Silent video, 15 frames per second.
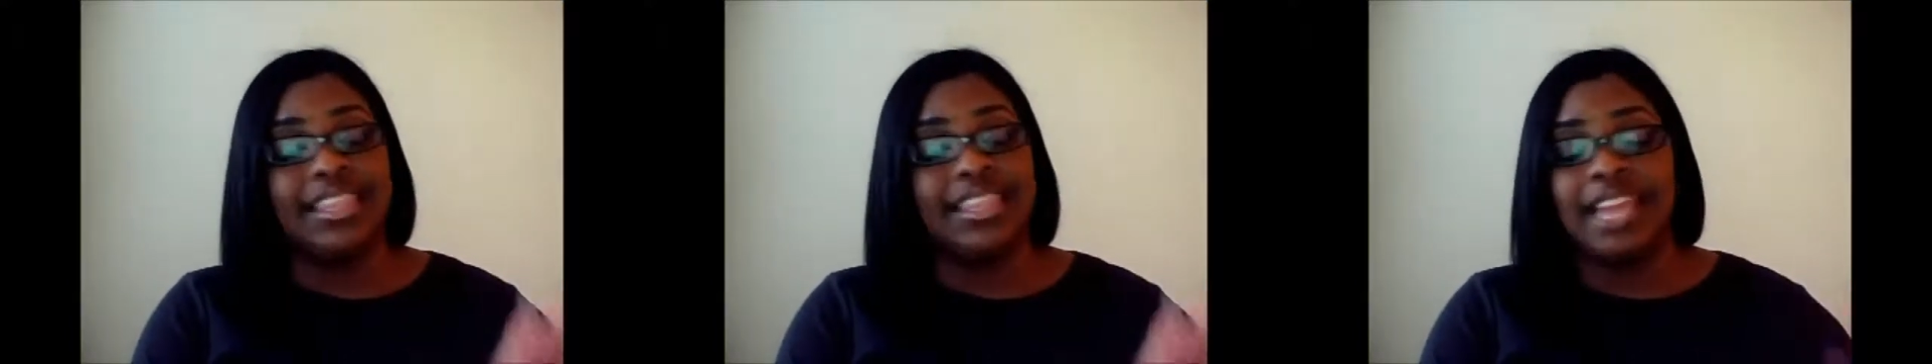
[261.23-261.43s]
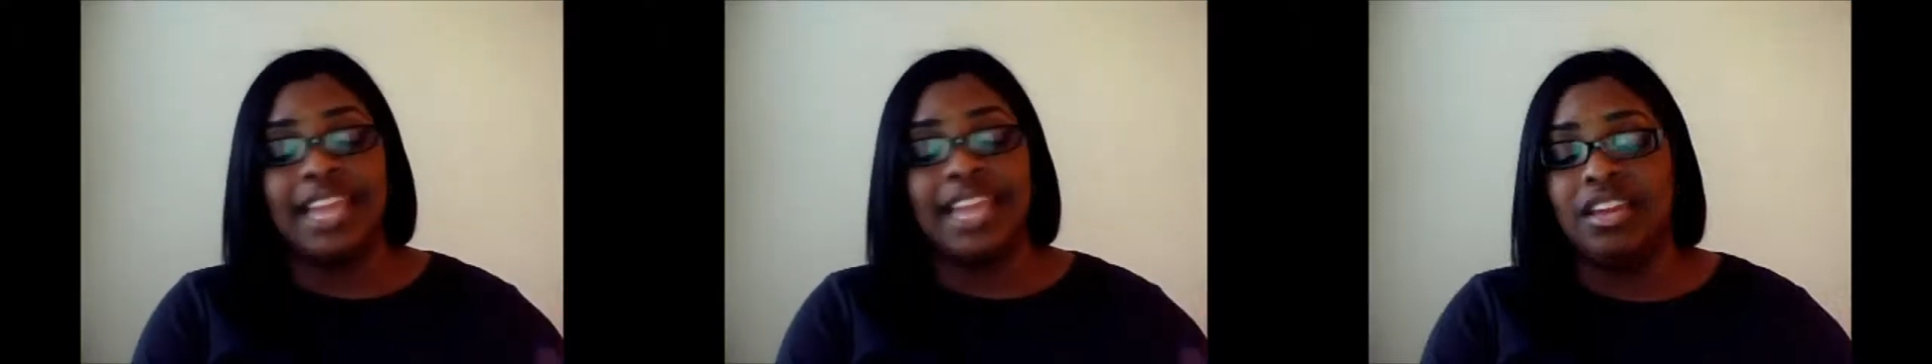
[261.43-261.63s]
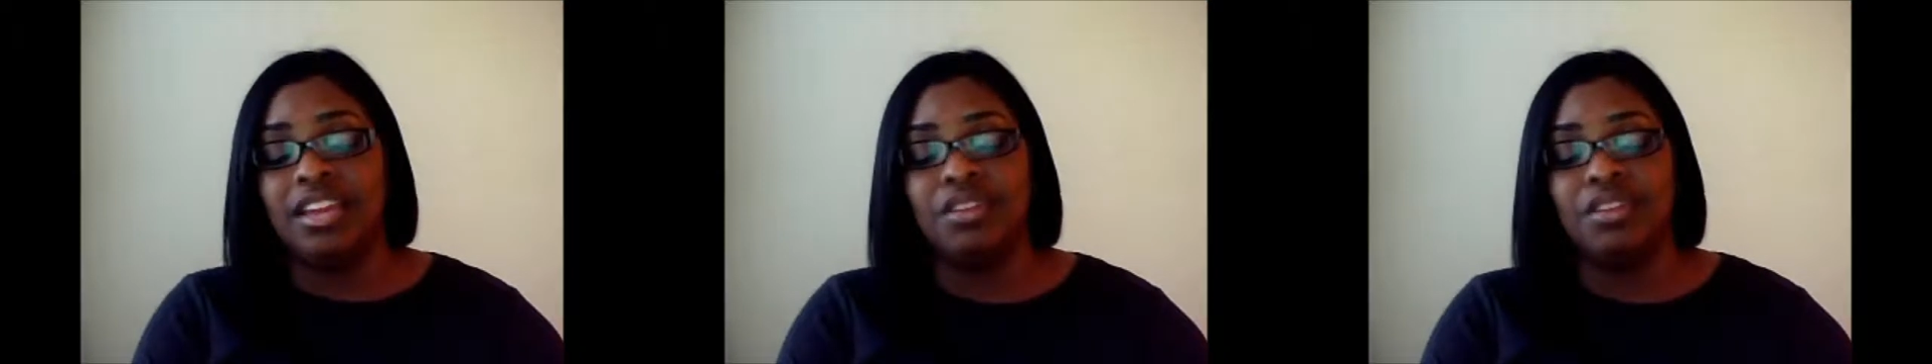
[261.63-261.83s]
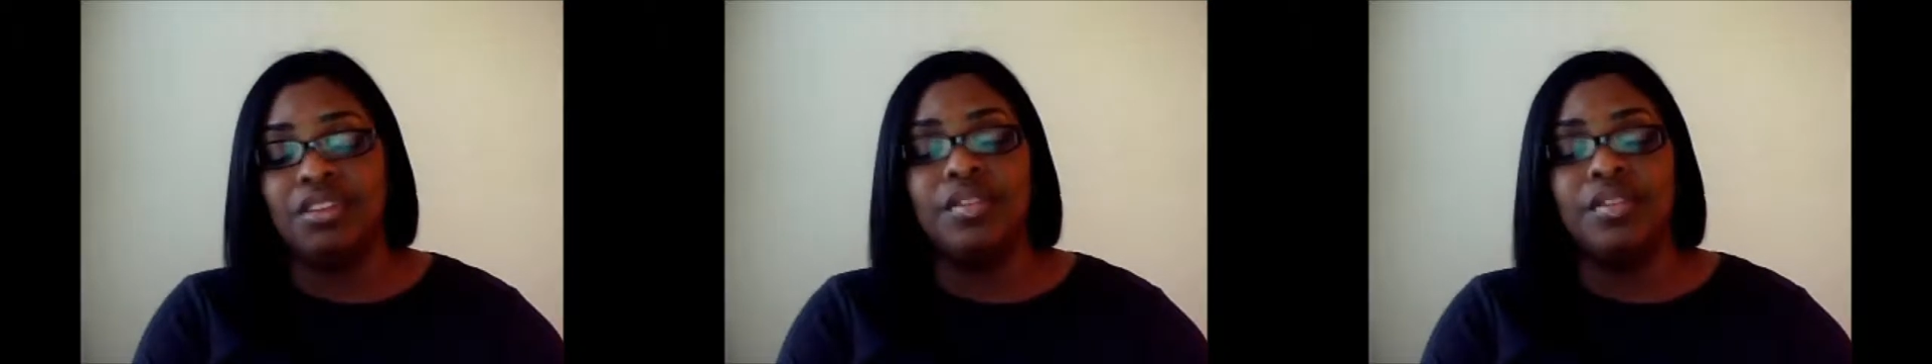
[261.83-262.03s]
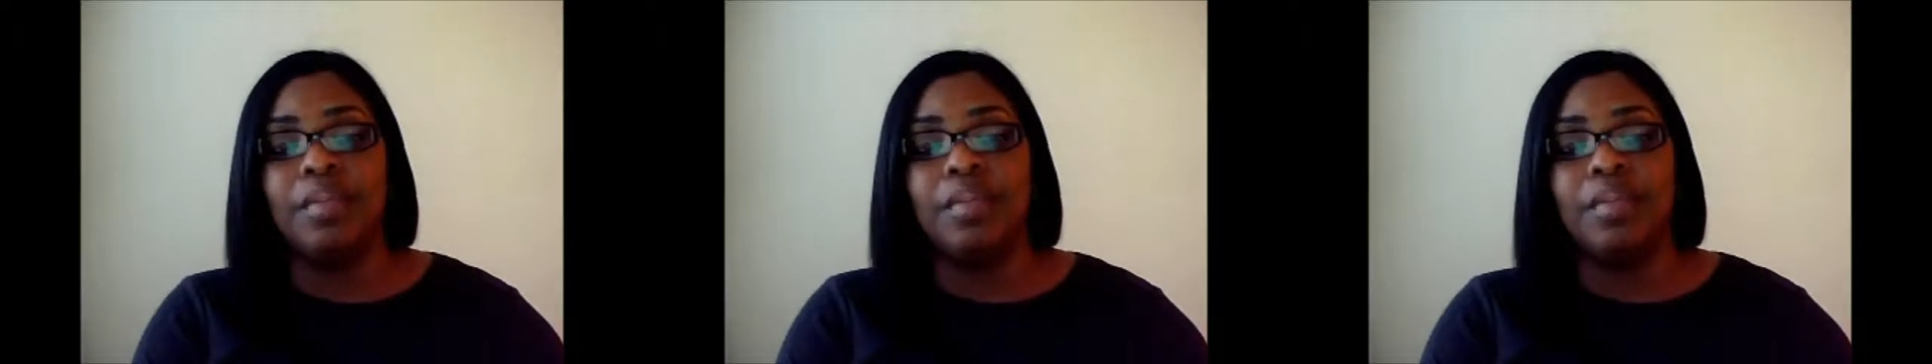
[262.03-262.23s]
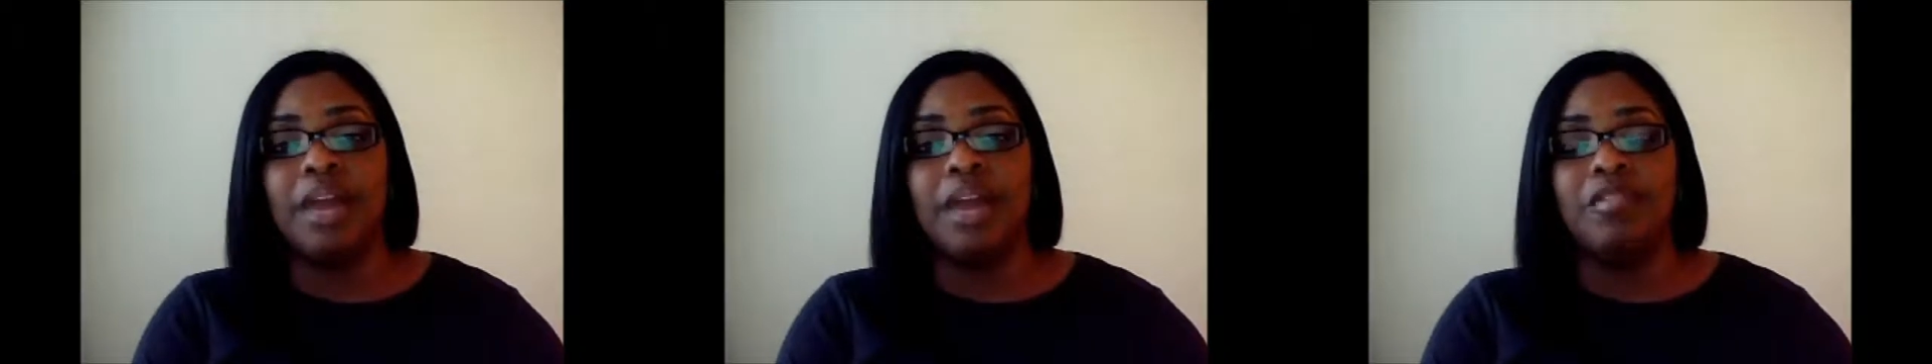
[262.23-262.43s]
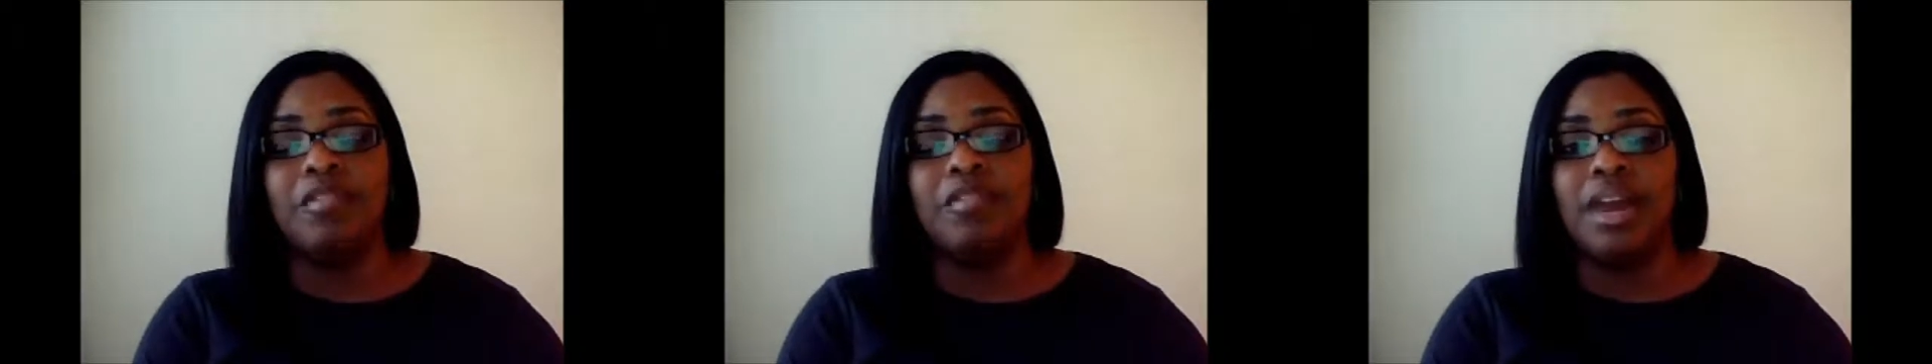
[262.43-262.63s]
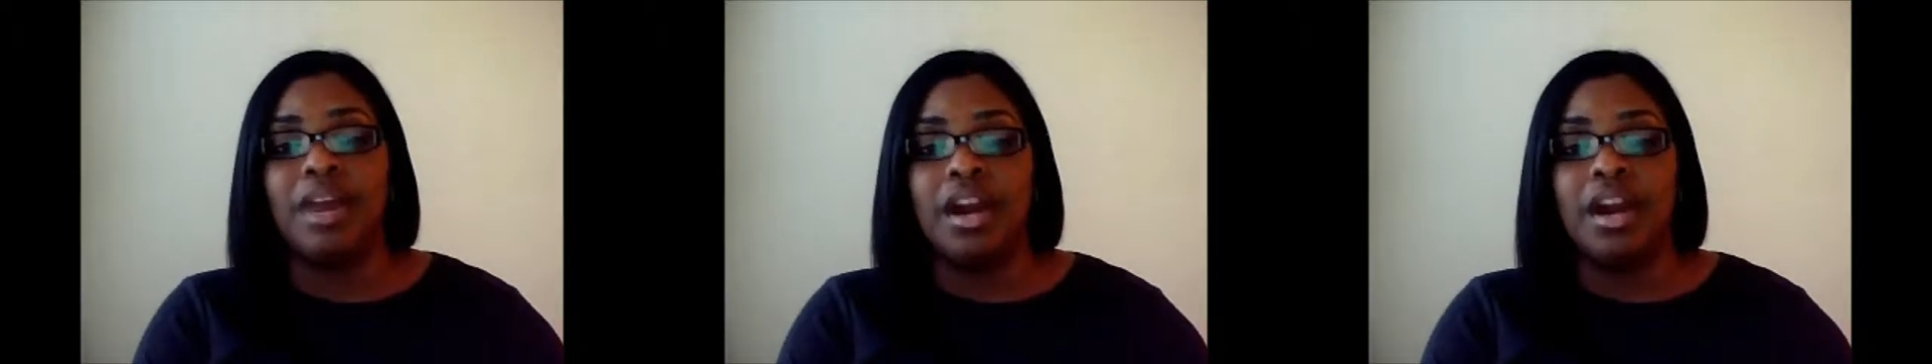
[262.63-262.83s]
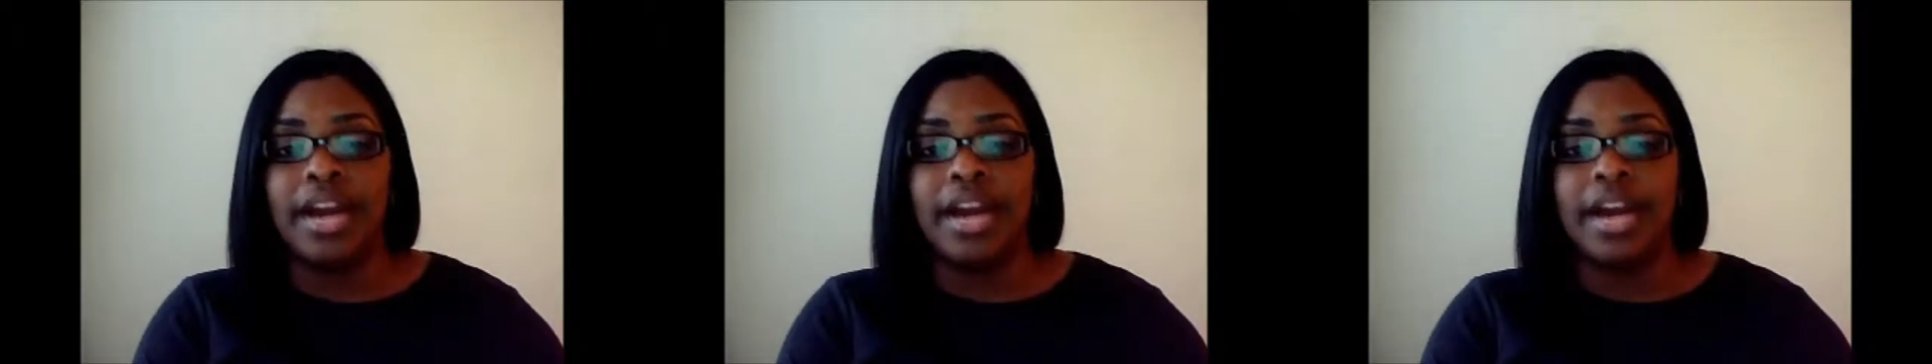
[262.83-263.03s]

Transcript: thank you from the bottom of my heart.